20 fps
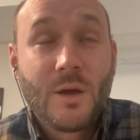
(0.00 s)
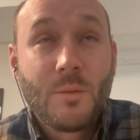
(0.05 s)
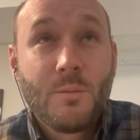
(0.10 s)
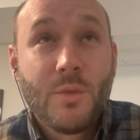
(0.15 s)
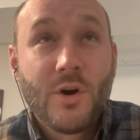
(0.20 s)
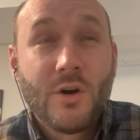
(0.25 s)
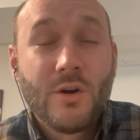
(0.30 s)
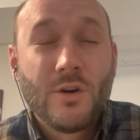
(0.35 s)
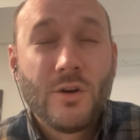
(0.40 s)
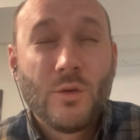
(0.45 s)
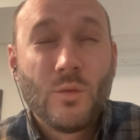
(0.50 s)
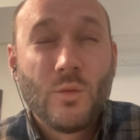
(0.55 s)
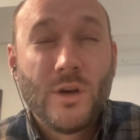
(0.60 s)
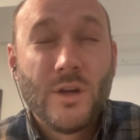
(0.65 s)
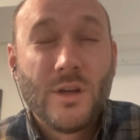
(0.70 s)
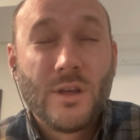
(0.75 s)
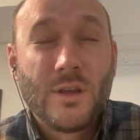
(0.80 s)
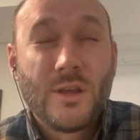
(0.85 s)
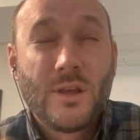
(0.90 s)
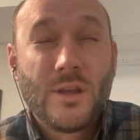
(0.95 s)
partnered
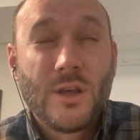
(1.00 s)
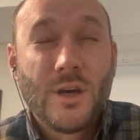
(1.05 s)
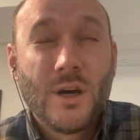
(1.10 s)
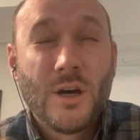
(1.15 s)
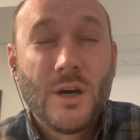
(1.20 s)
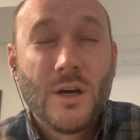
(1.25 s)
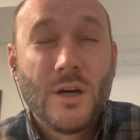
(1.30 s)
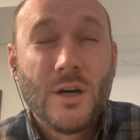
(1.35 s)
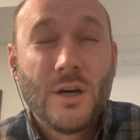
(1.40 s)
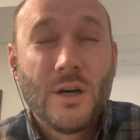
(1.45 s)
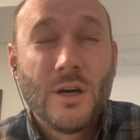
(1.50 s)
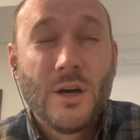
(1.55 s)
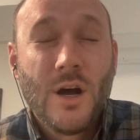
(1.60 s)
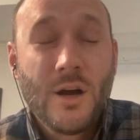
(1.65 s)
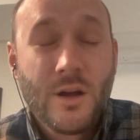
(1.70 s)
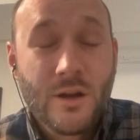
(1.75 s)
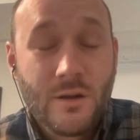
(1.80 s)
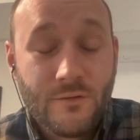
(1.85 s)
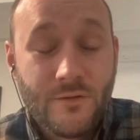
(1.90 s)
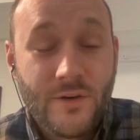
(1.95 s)
with Hugging